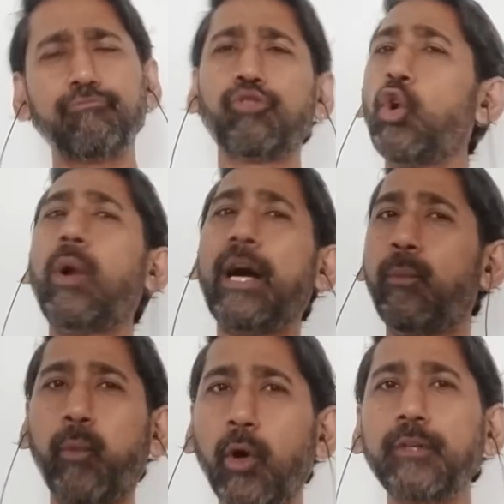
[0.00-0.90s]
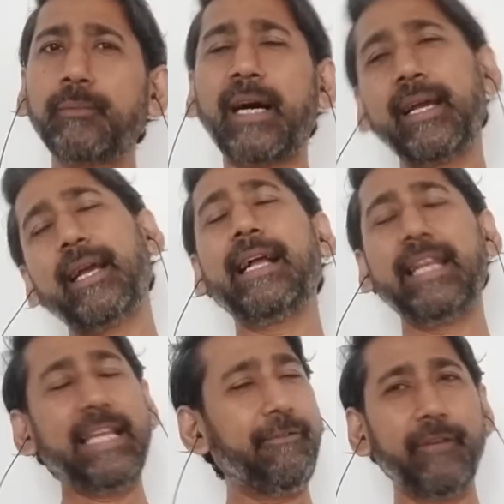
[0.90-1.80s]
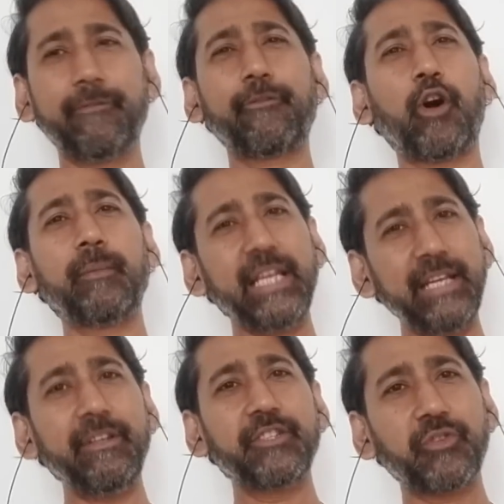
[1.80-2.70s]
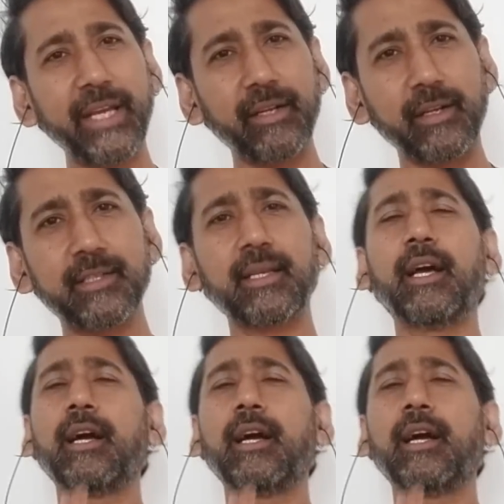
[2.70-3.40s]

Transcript: No, I won't buy an EV from EV traders.